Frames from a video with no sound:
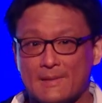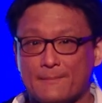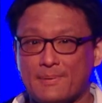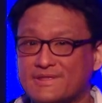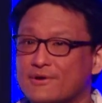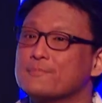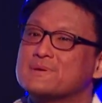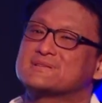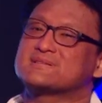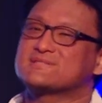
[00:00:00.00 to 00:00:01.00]
But there will be
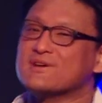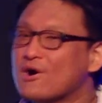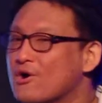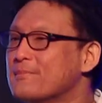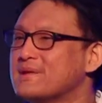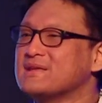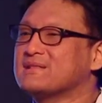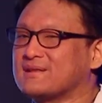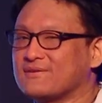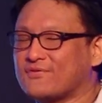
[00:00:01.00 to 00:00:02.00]
so many
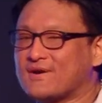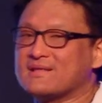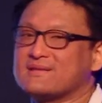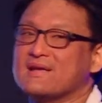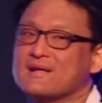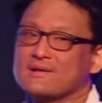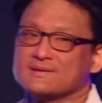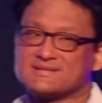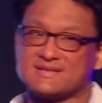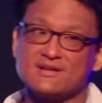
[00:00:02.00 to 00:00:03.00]
different
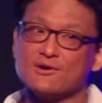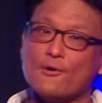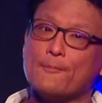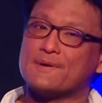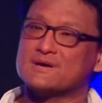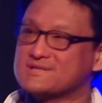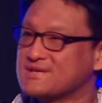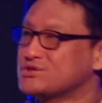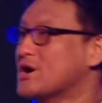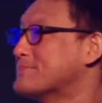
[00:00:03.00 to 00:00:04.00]
single-person
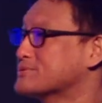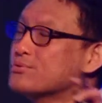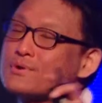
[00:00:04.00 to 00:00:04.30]
shops who